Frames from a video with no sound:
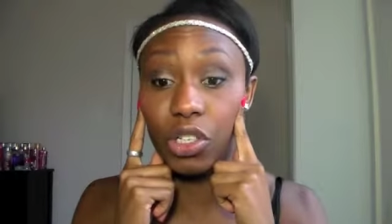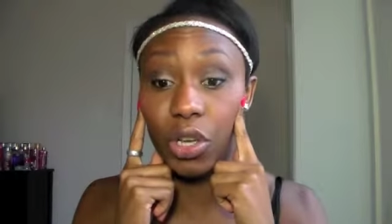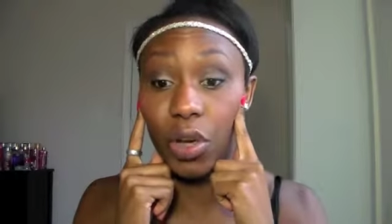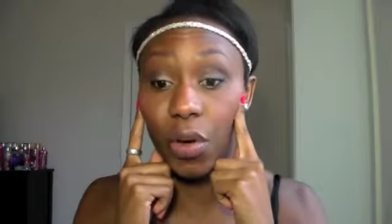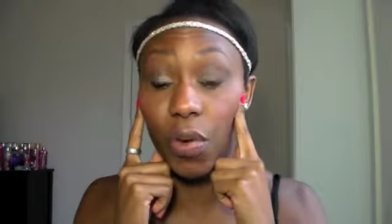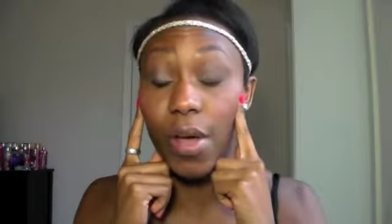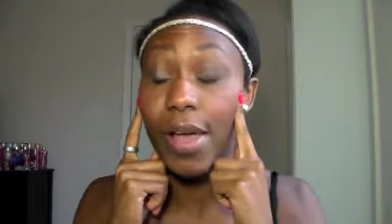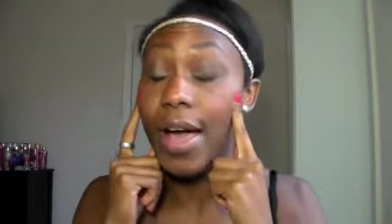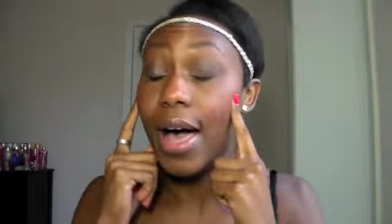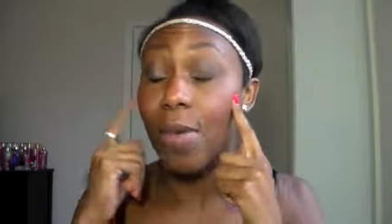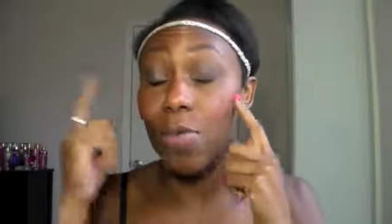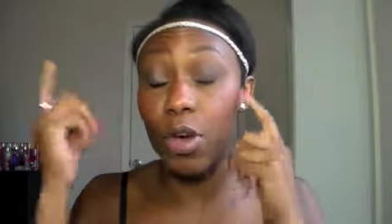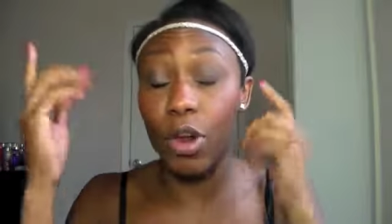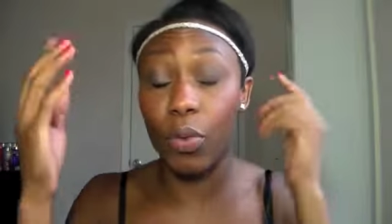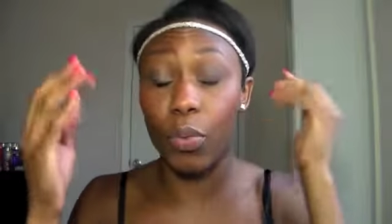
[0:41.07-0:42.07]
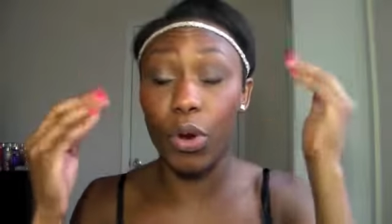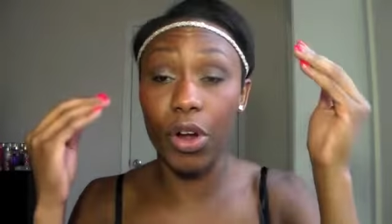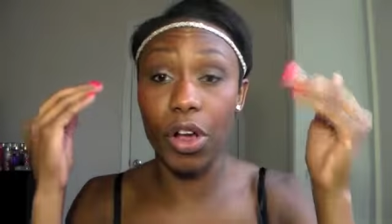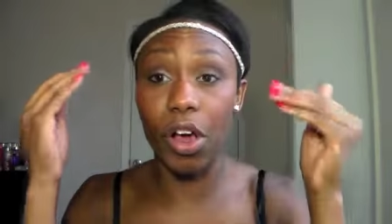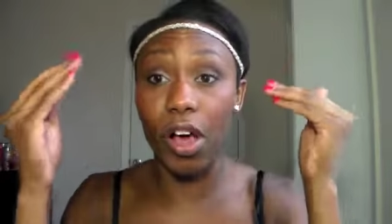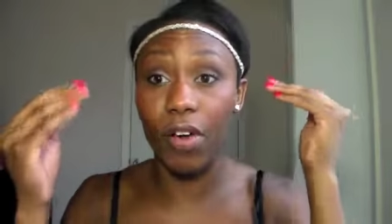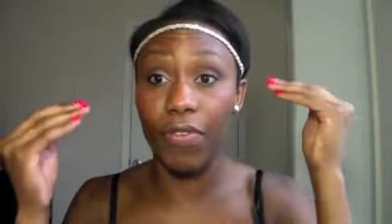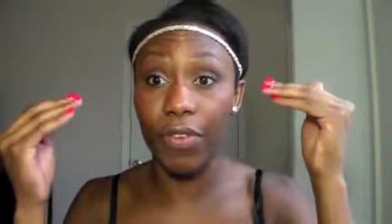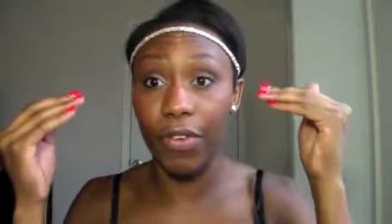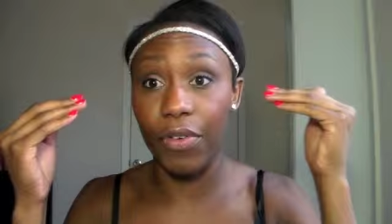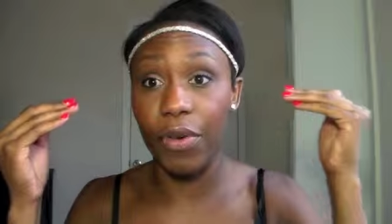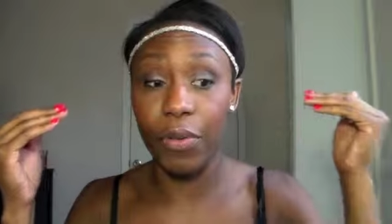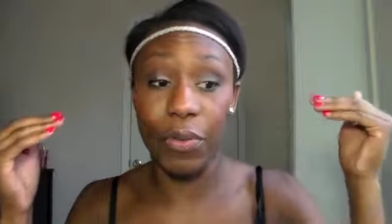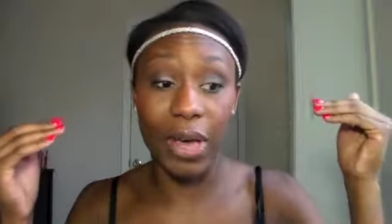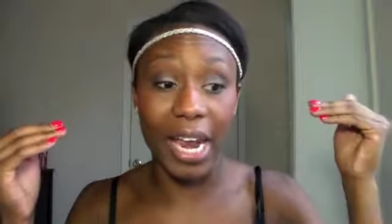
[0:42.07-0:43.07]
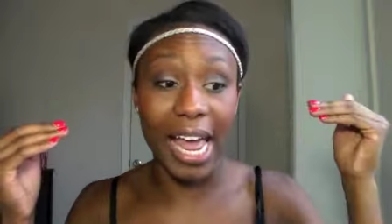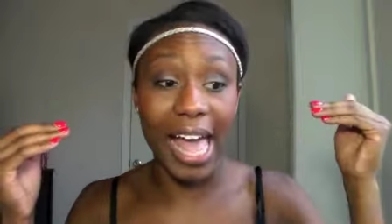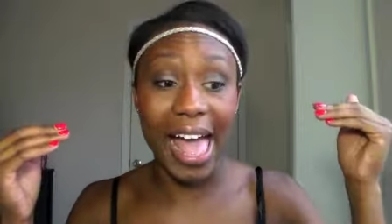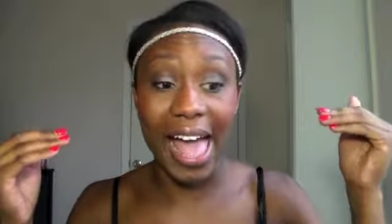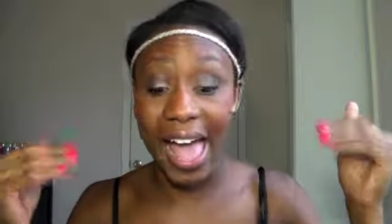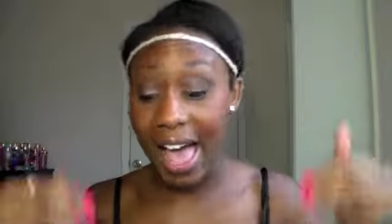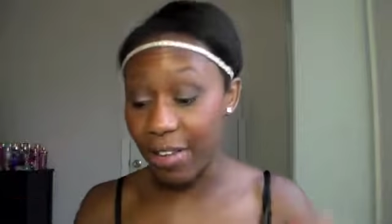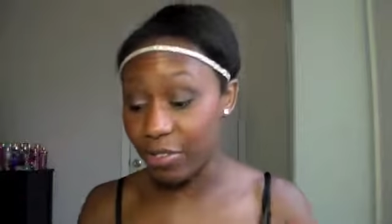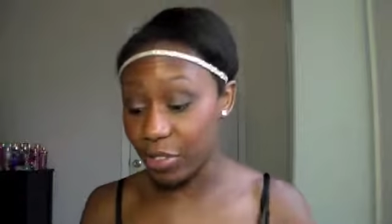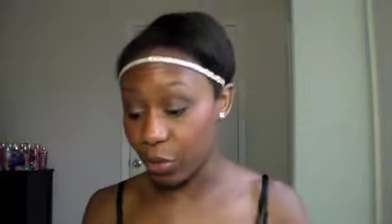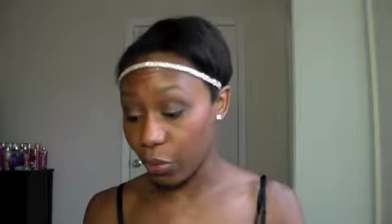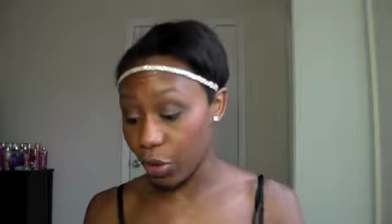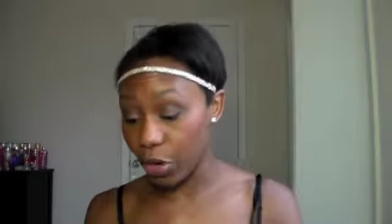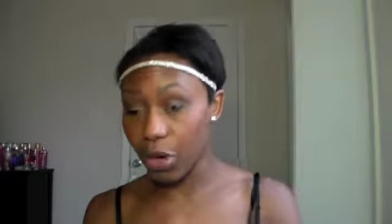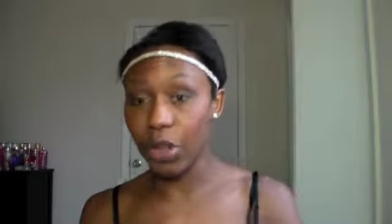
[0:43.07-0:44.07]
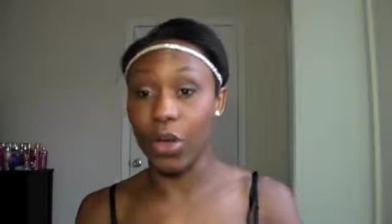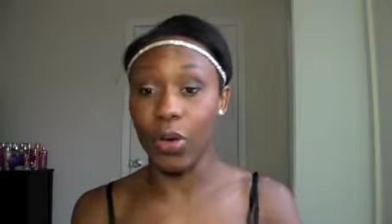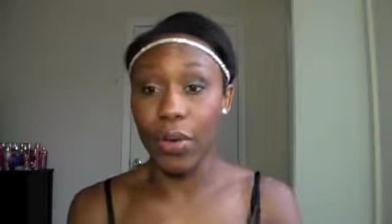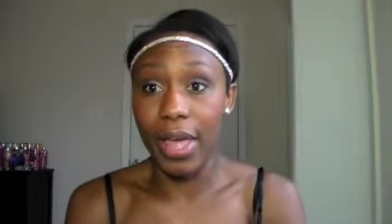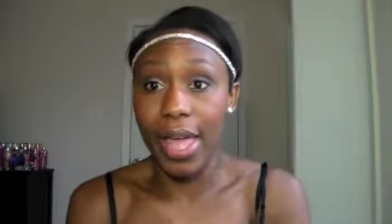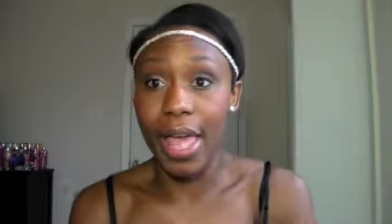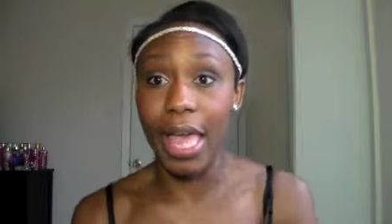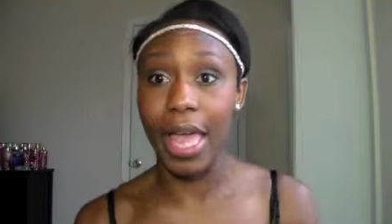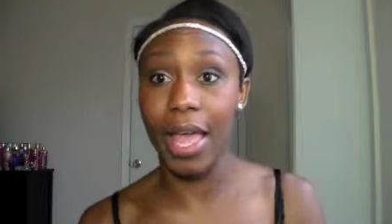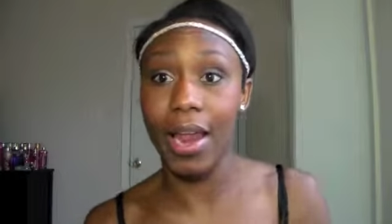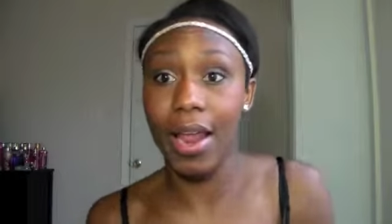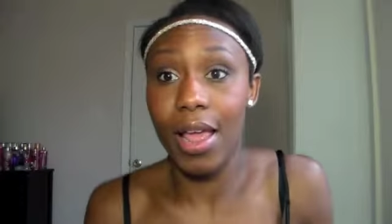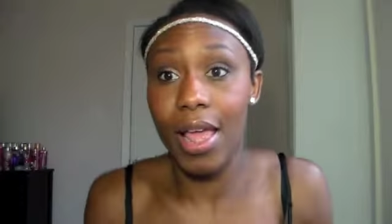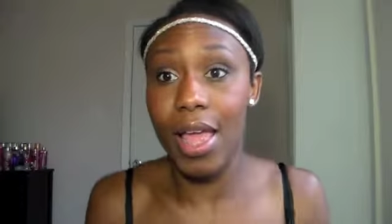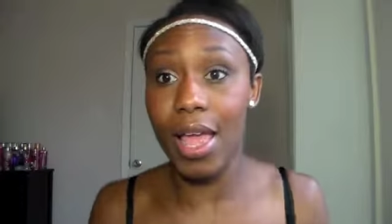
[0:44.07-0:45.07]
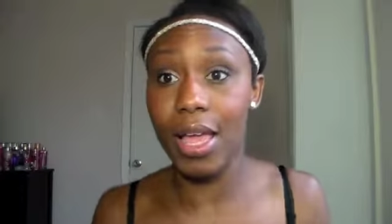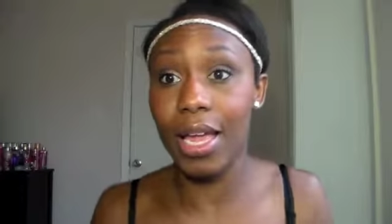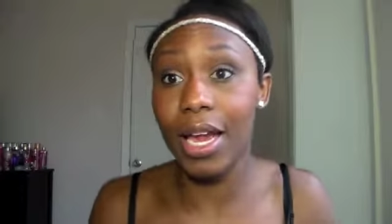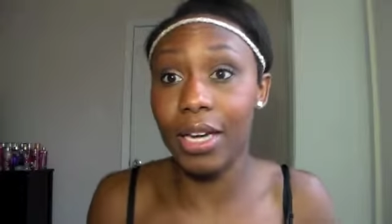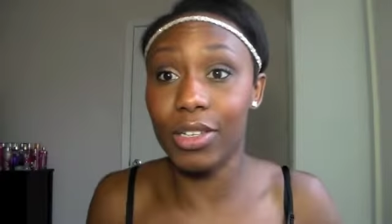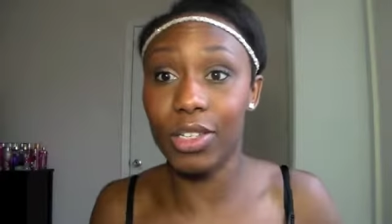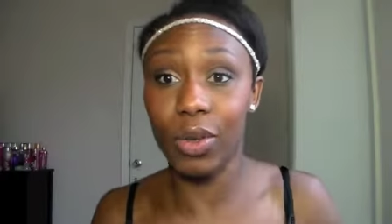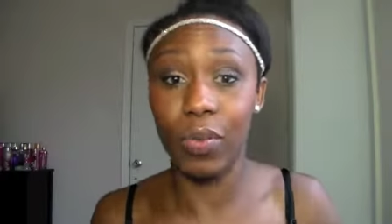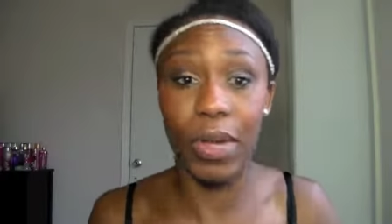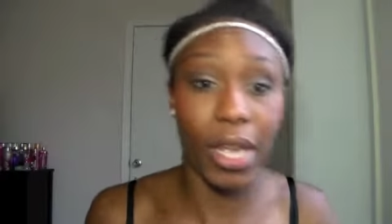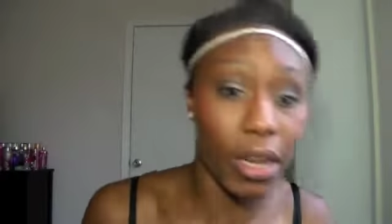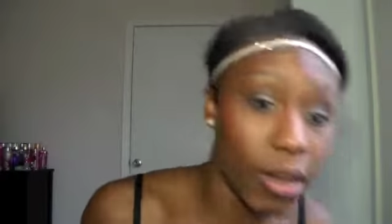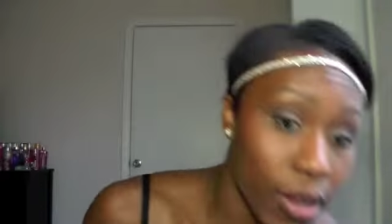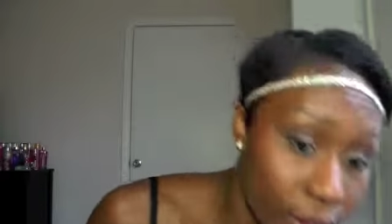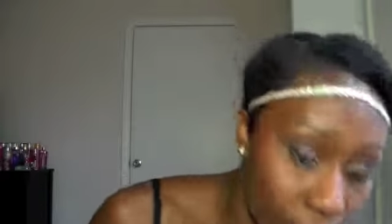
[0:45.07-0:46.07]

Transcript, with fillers: So I'm going to work off of what I have. So we're going to go ahead and get to it.